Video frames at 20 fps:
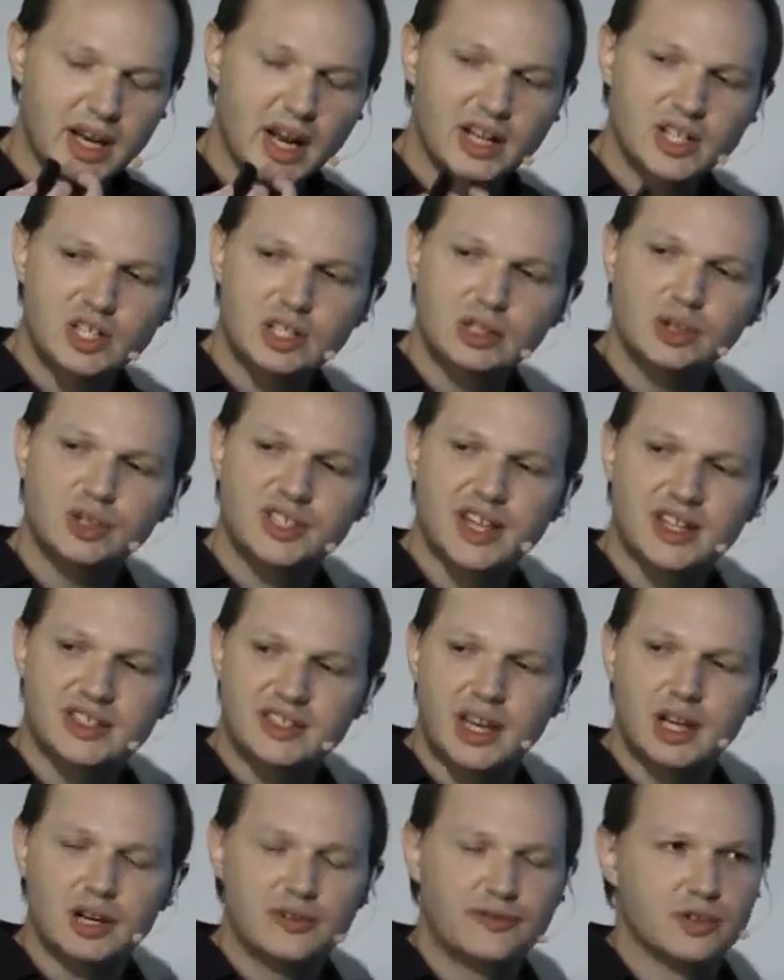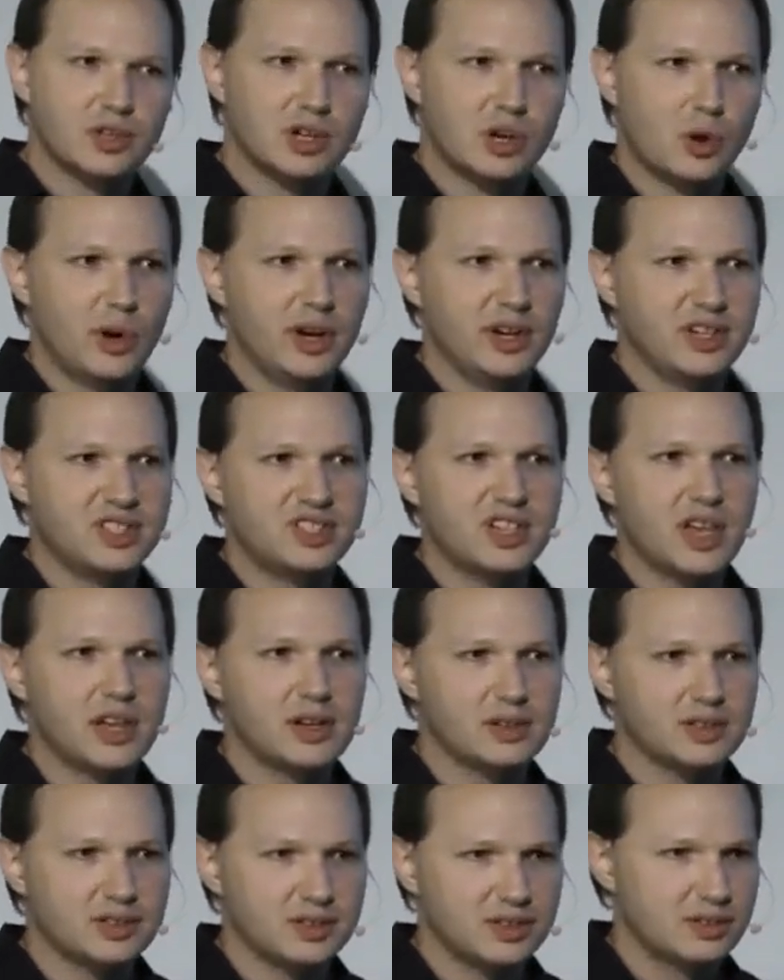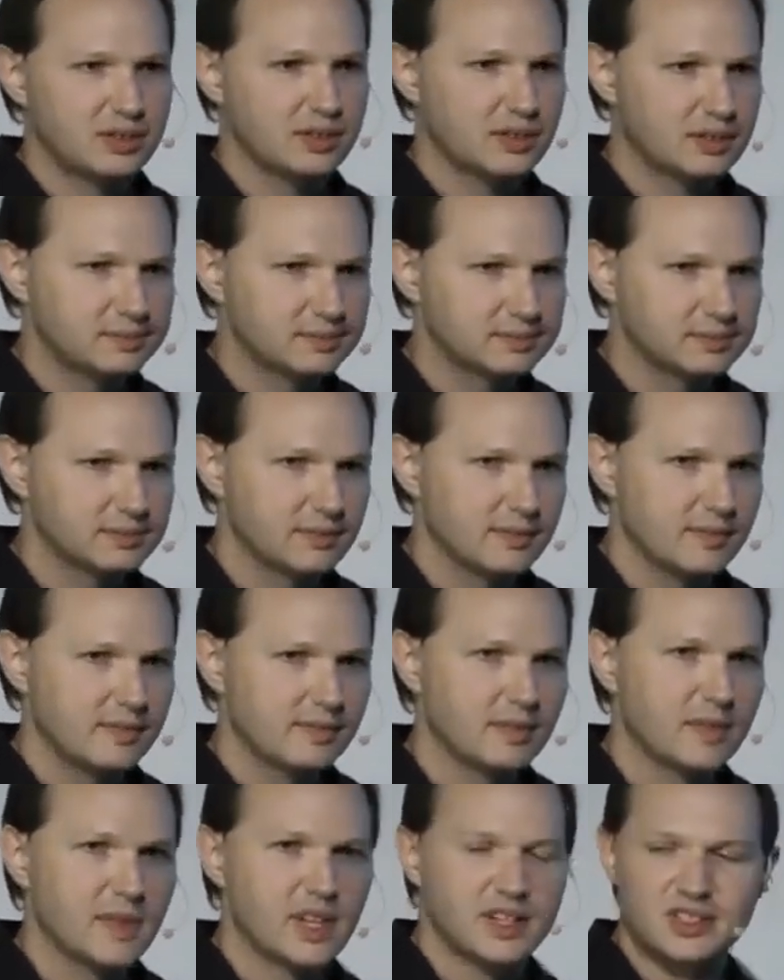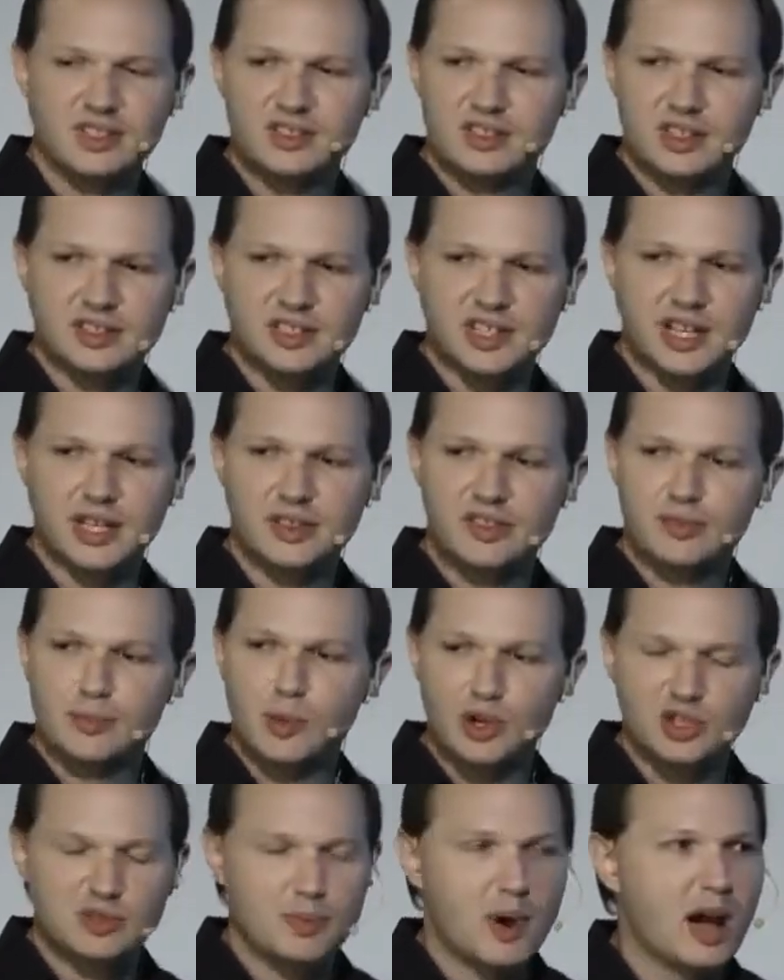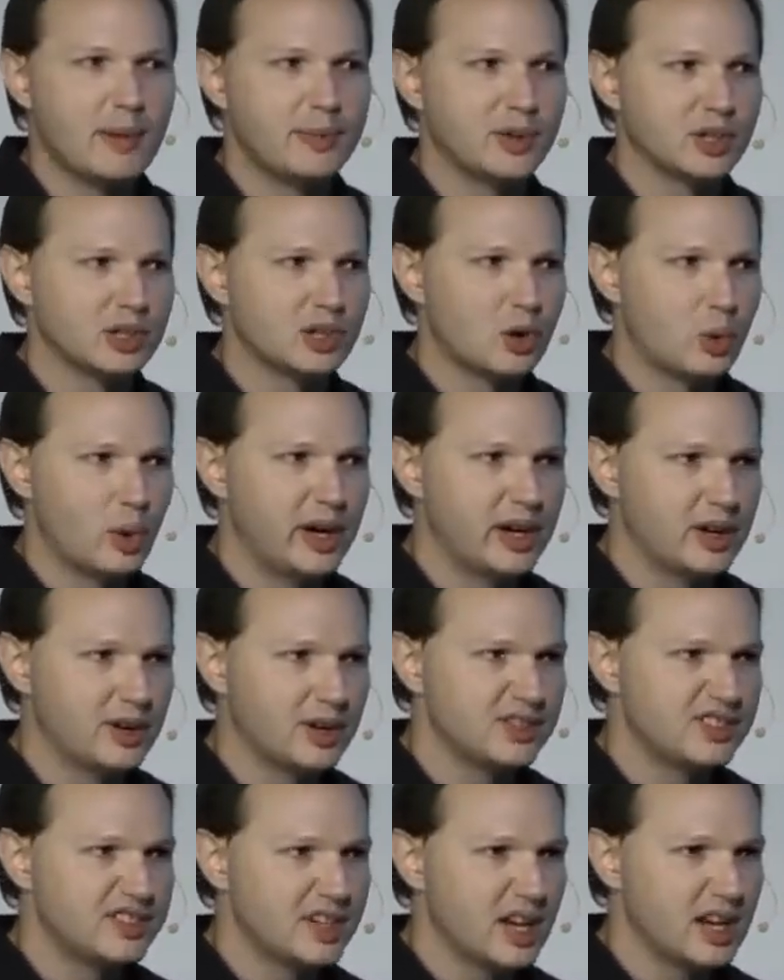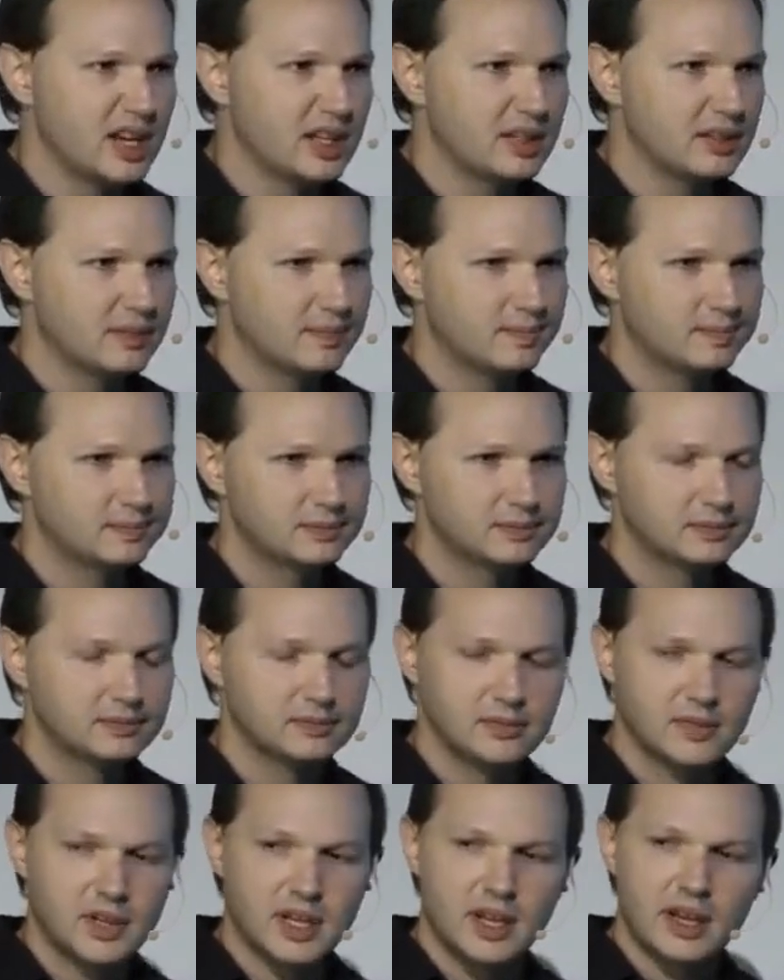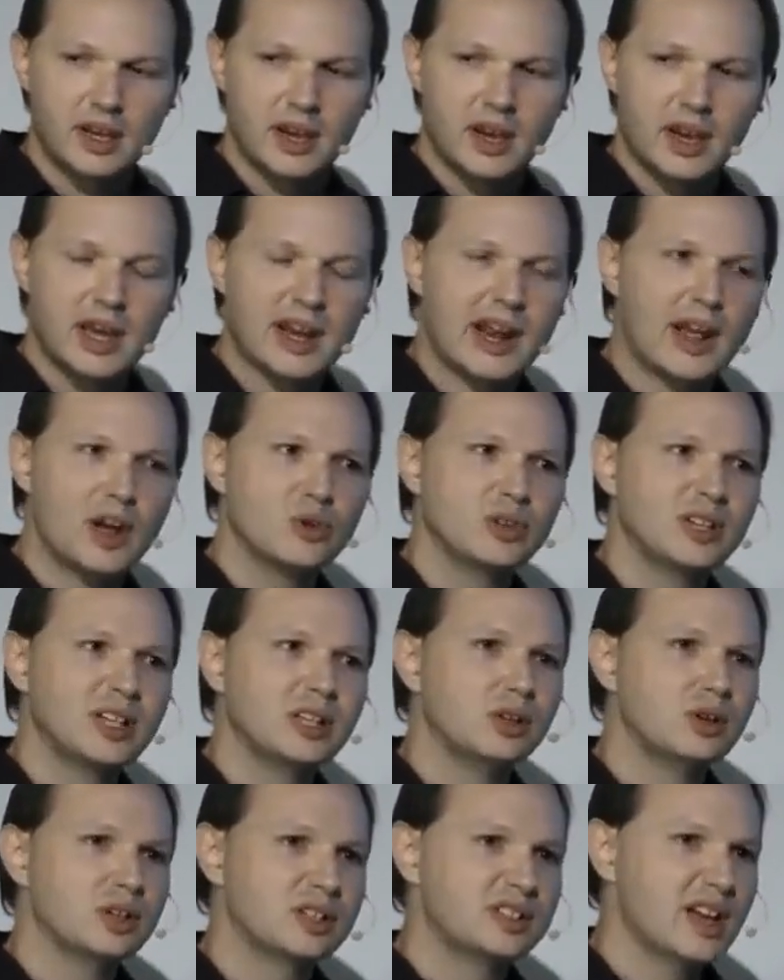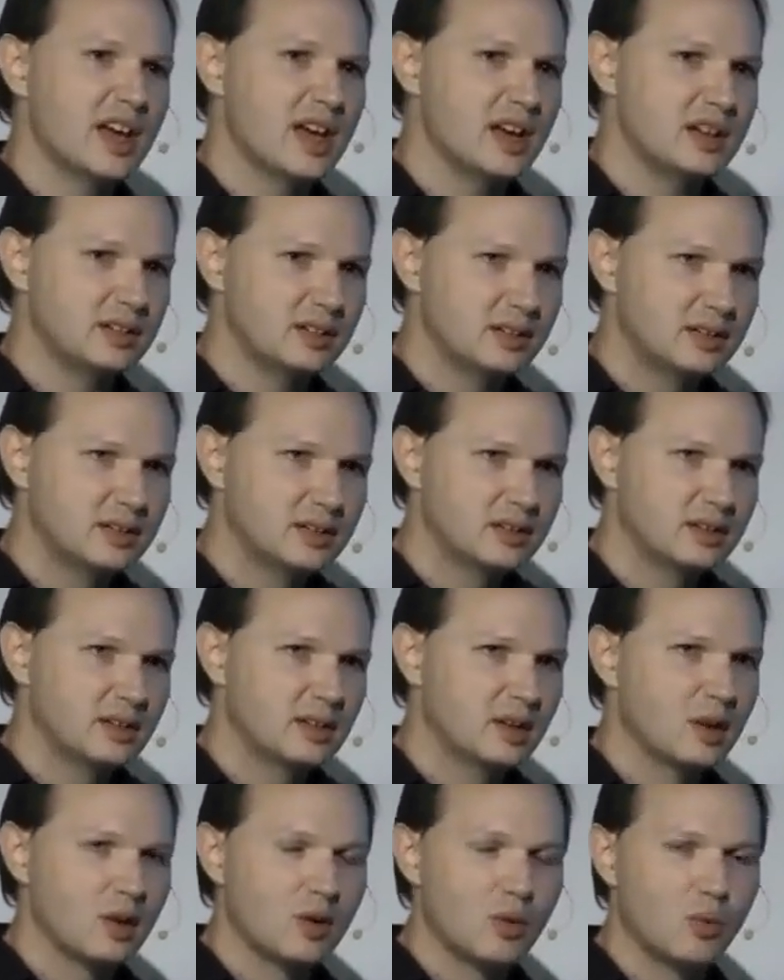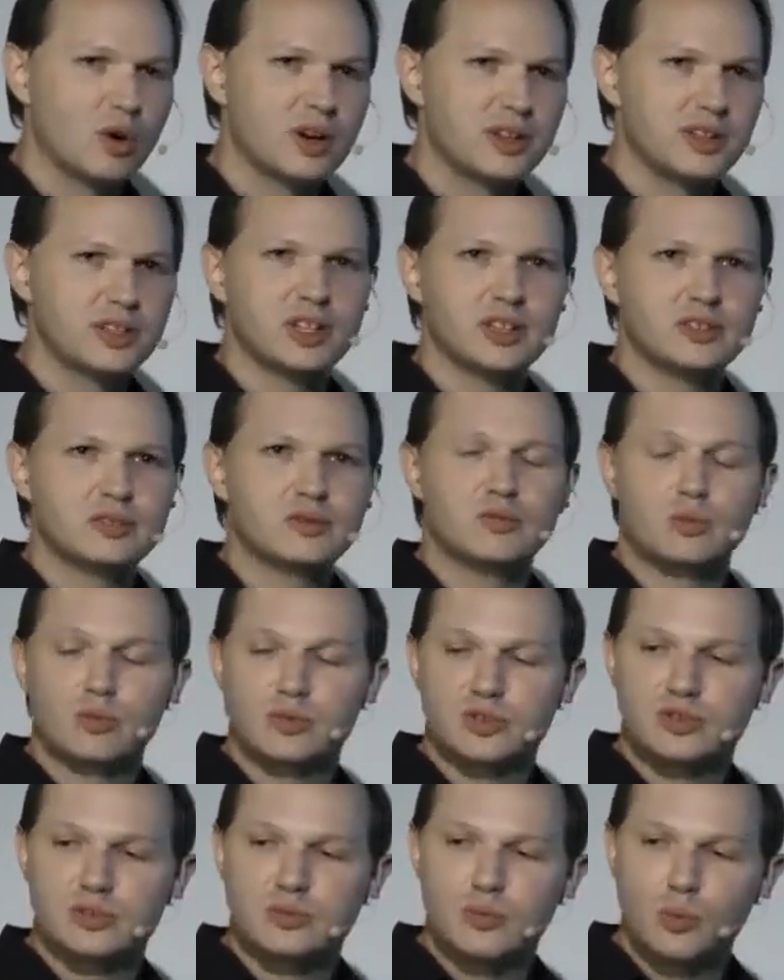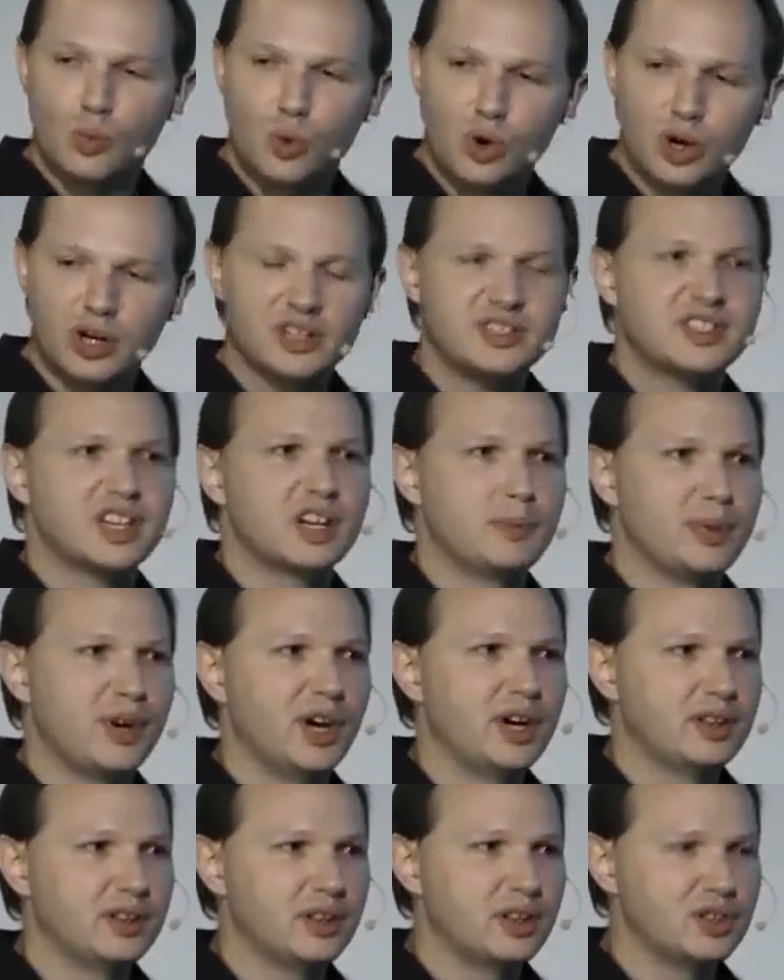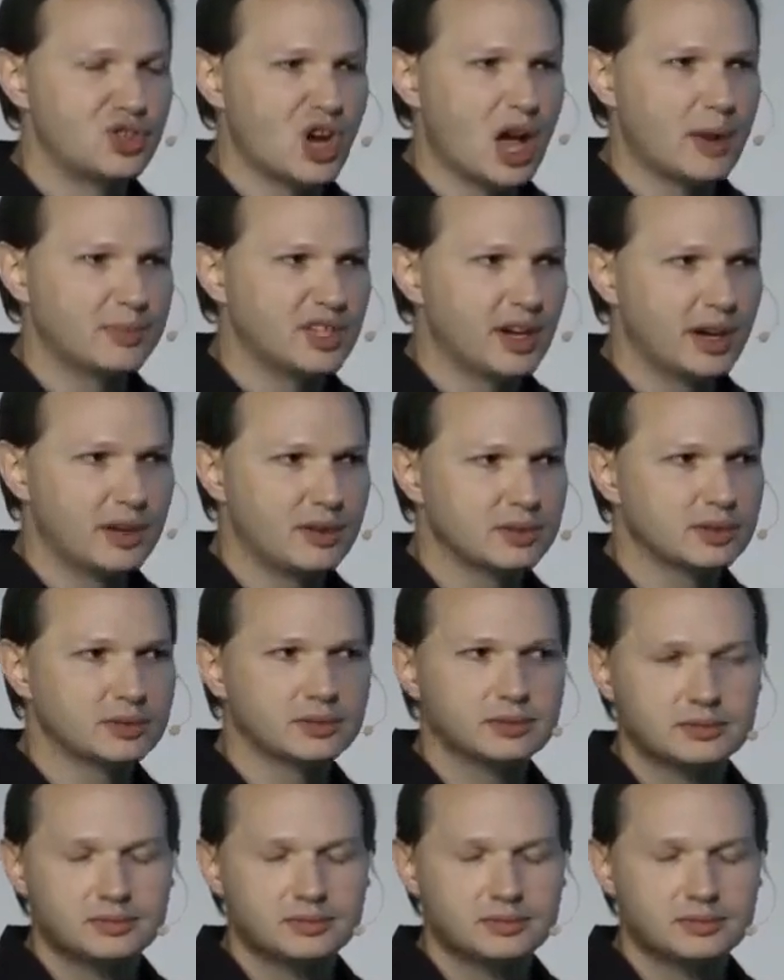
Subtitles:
And I just looked at data for the query sales. This is the 10th most popular query on our site. And I only looked at what are the words that appeared in the job title.